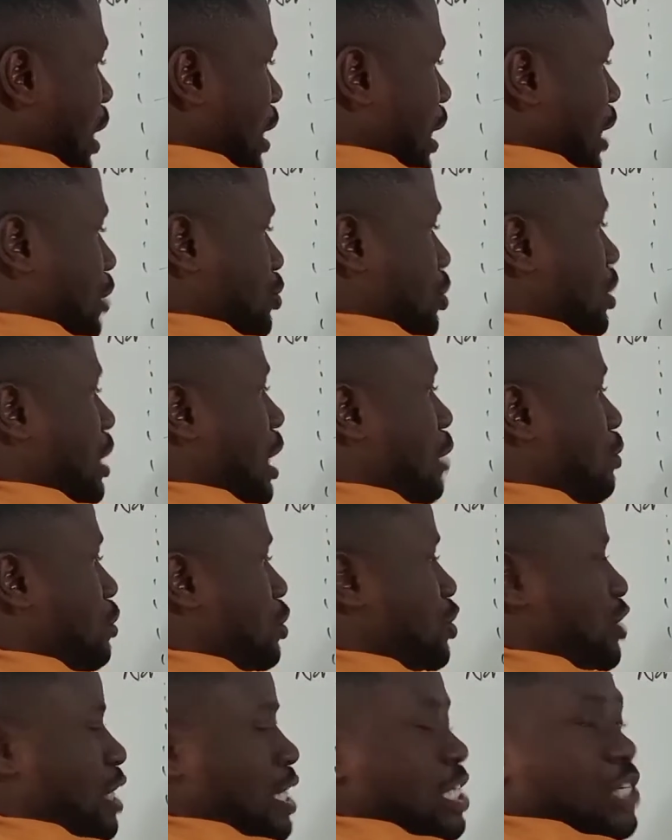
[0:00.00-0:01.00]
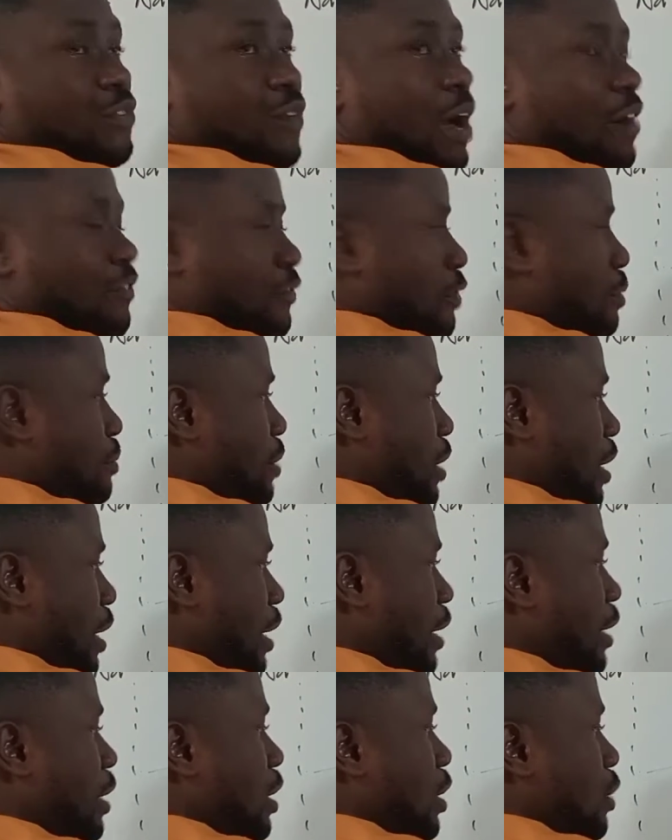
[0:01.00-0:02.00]
electron that was transferred from
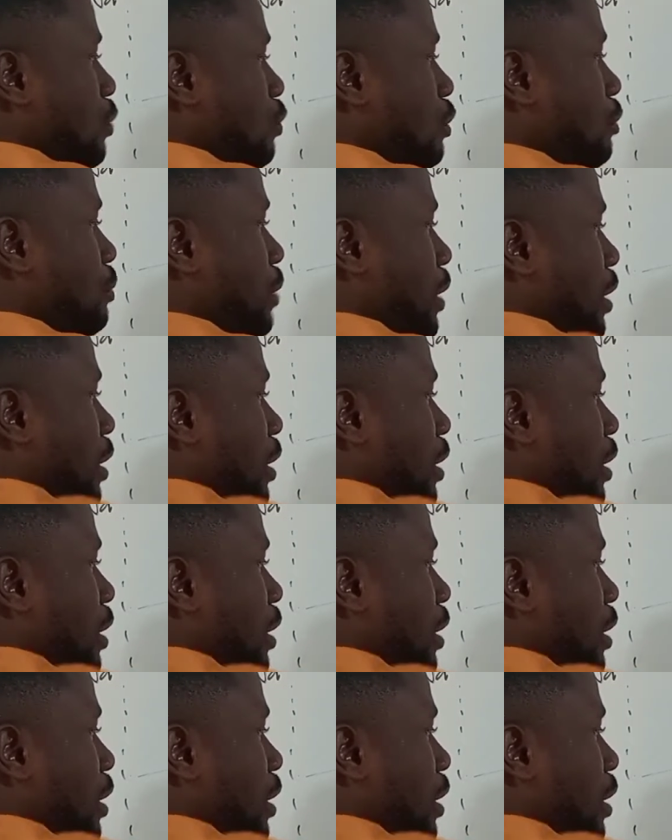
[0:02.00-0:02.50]
here will